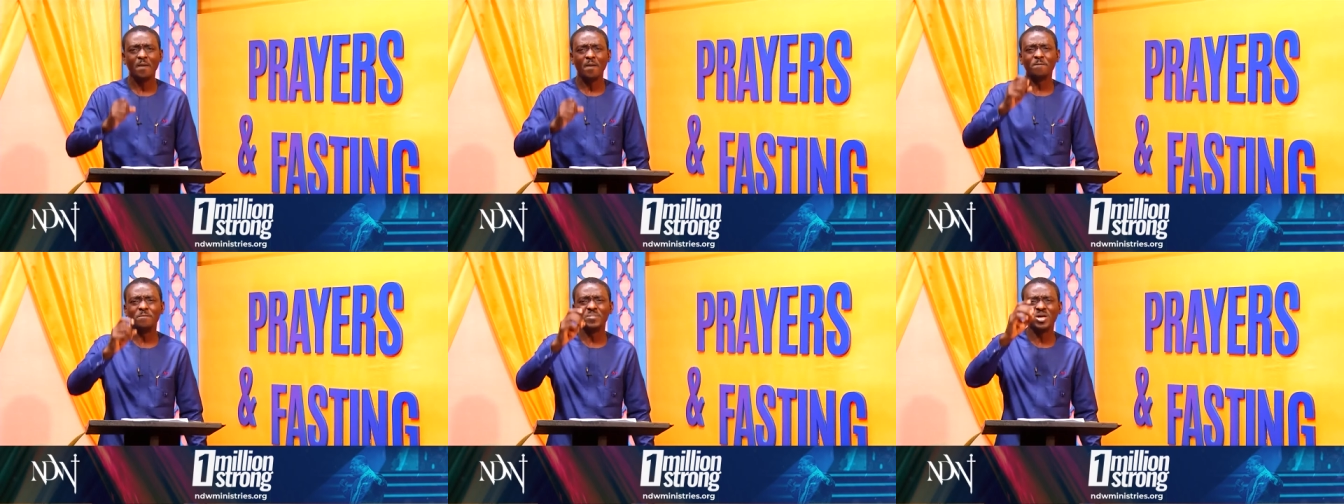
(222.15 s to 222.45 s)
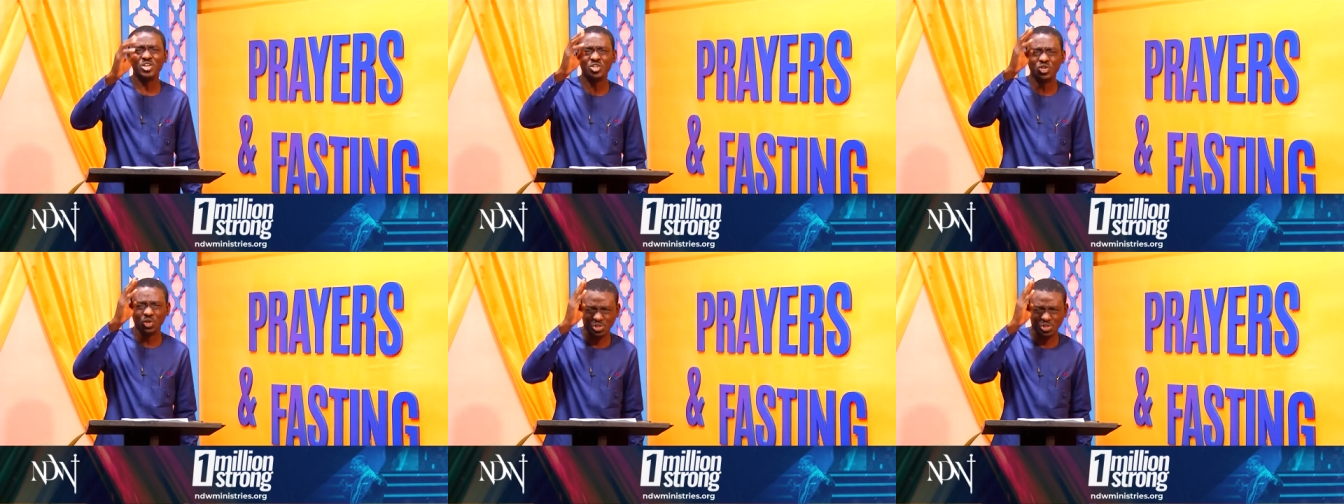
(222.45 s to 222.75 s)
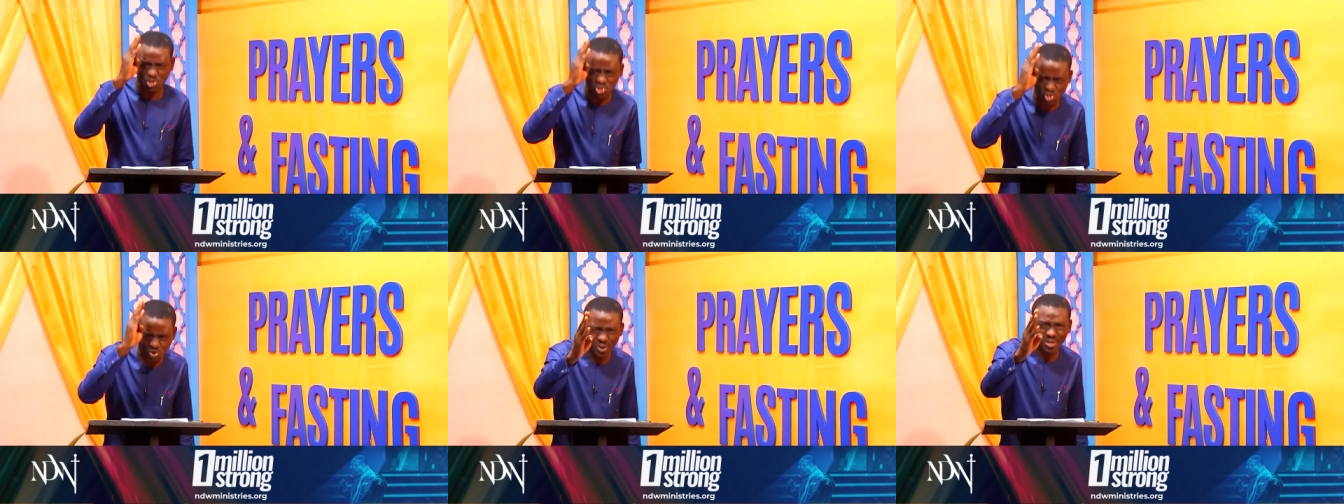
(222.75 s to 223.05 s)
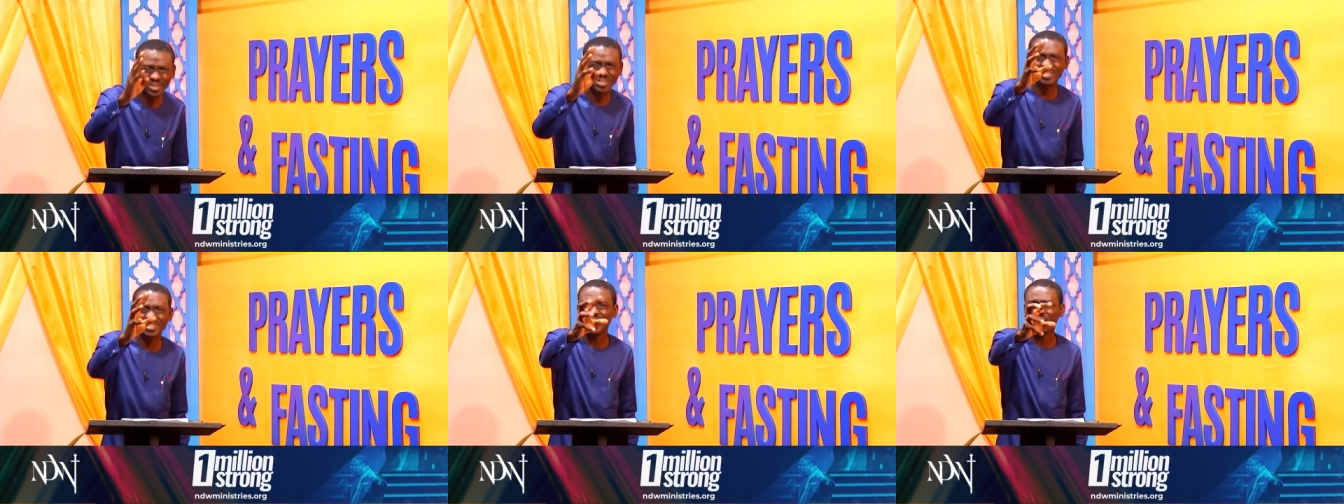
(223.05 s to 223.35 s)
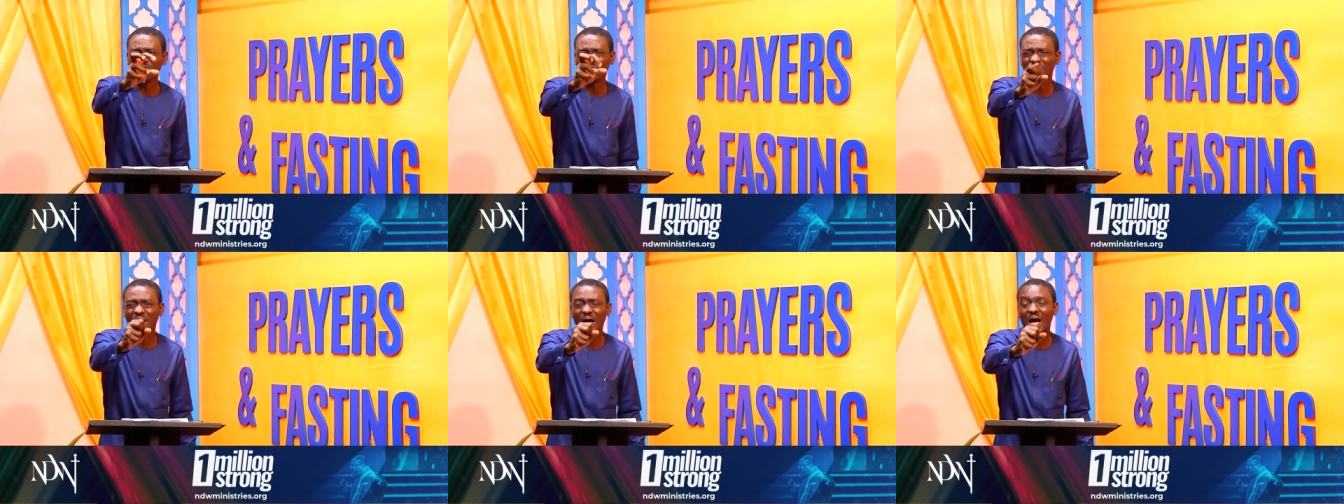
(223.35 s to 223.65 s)
May your strength
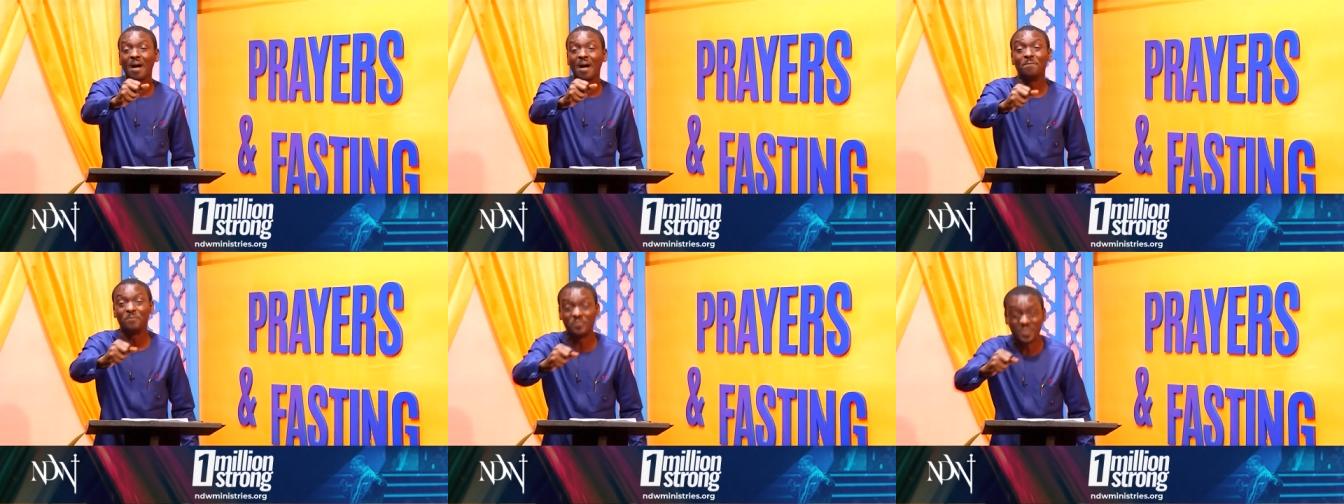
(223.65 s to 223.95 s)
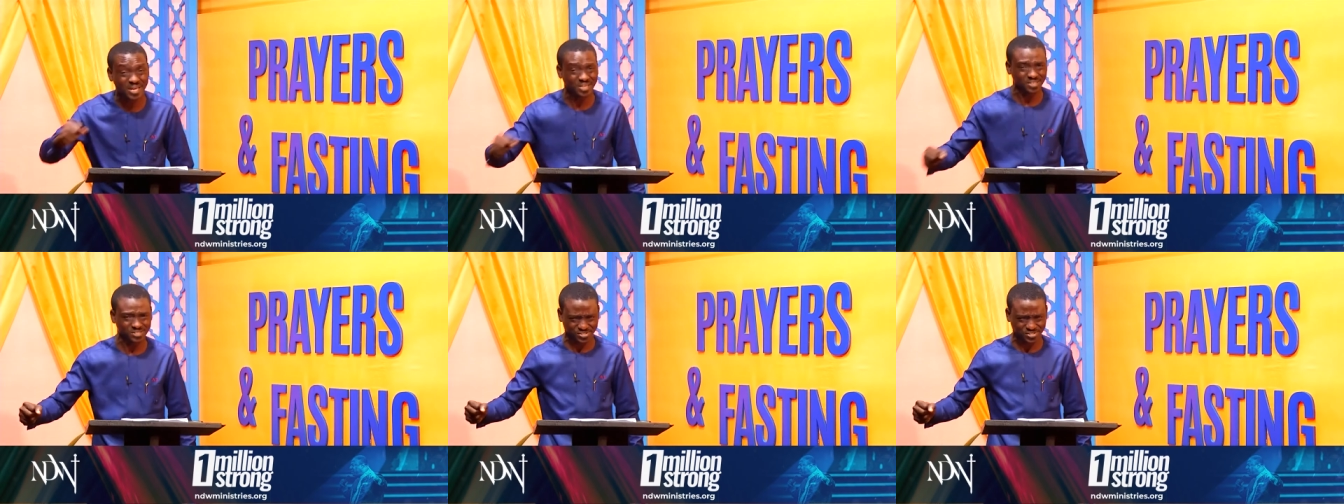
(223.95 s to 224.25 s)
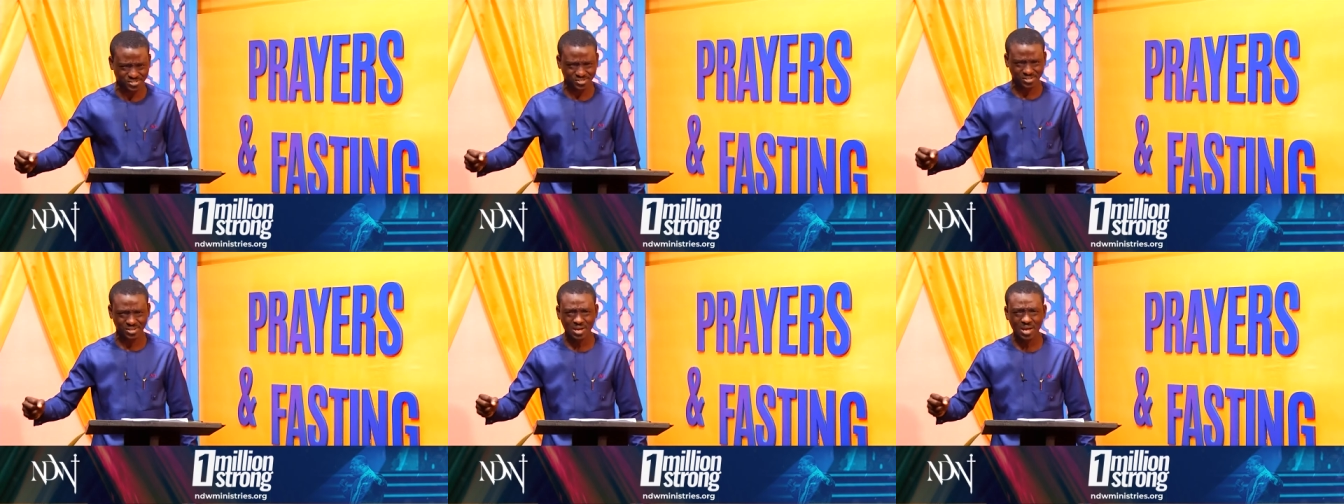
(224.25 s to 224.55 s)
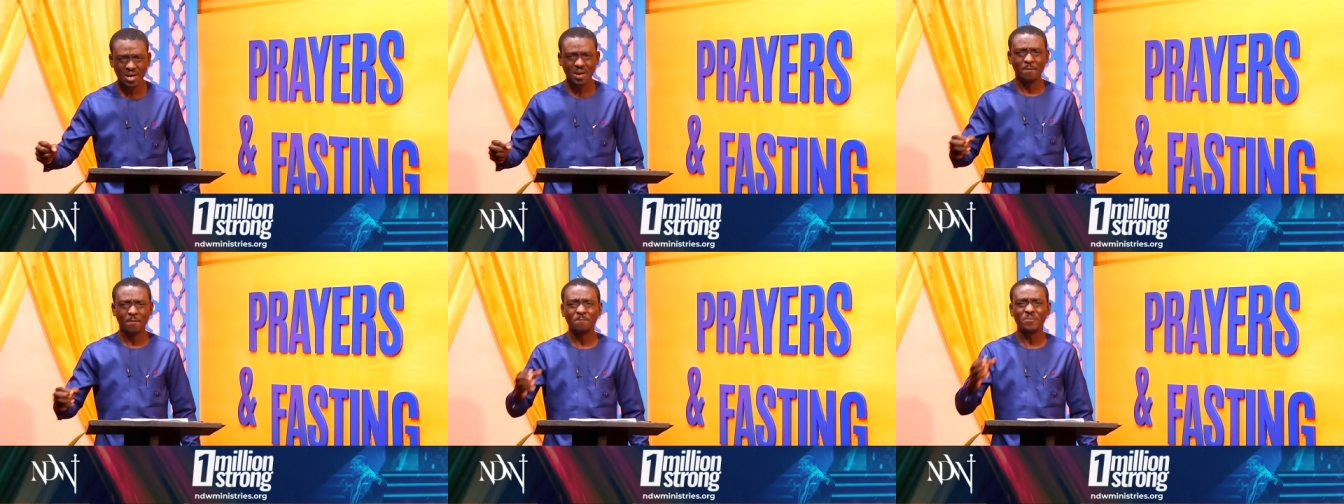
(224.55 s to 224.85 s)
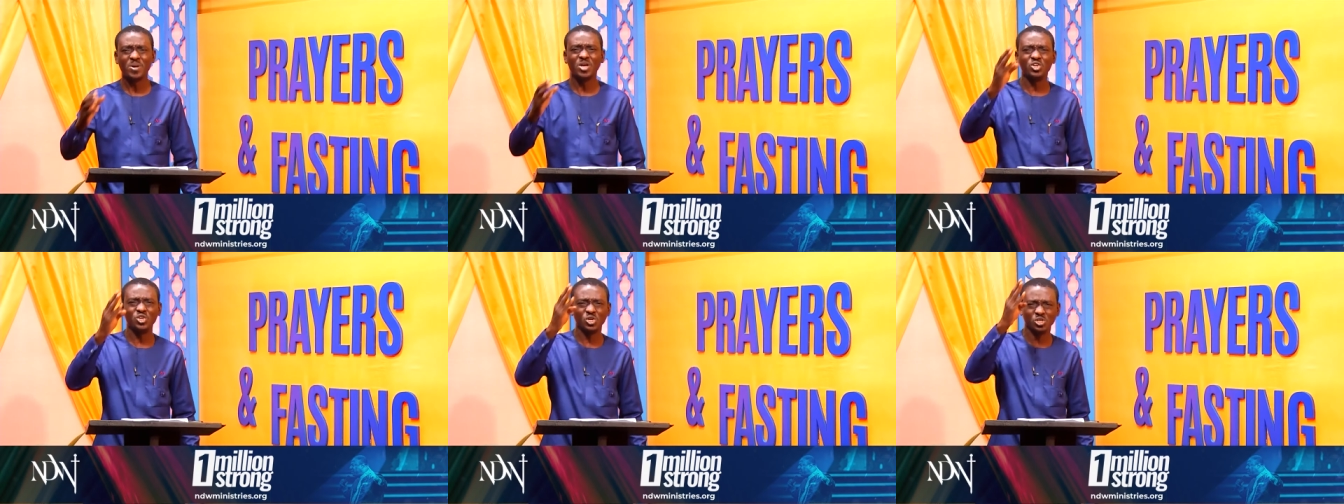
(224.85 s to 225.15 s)
never abase.
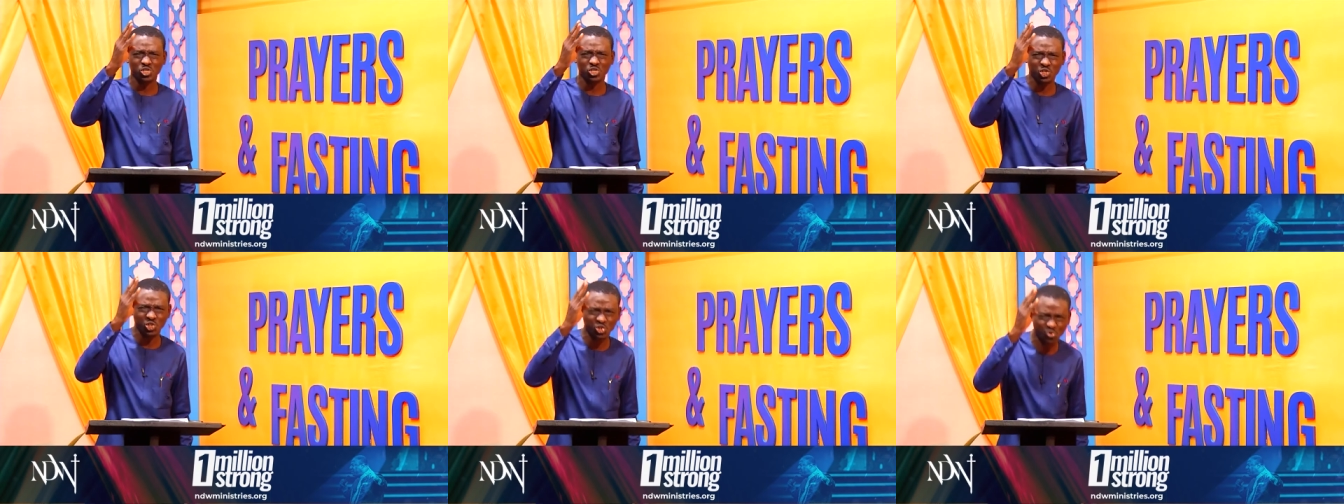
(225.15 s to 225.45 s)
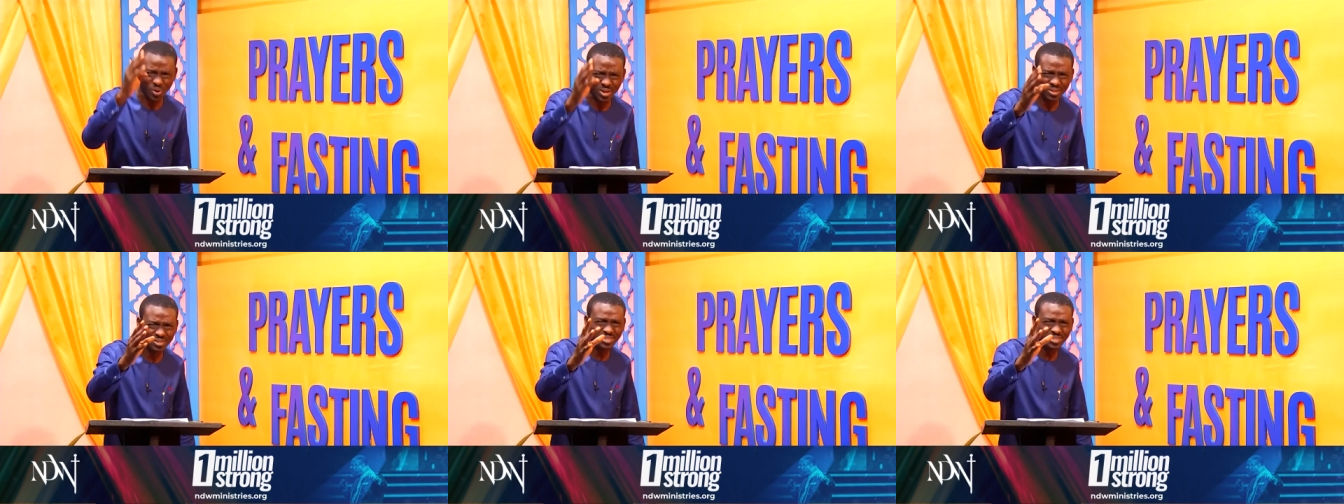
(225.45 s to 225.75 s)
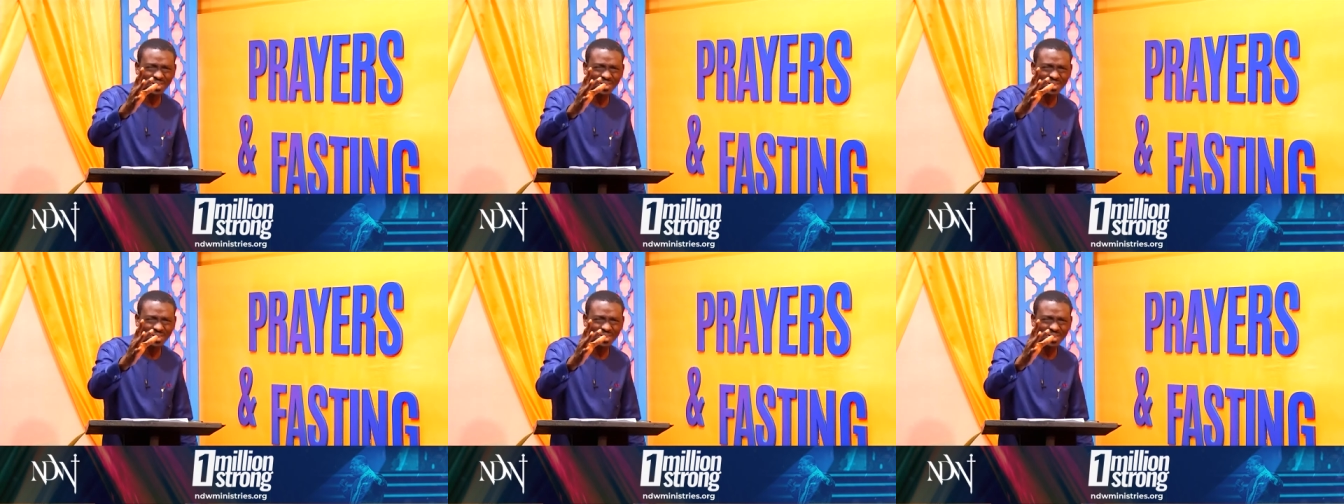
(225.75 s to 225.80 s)
May your strength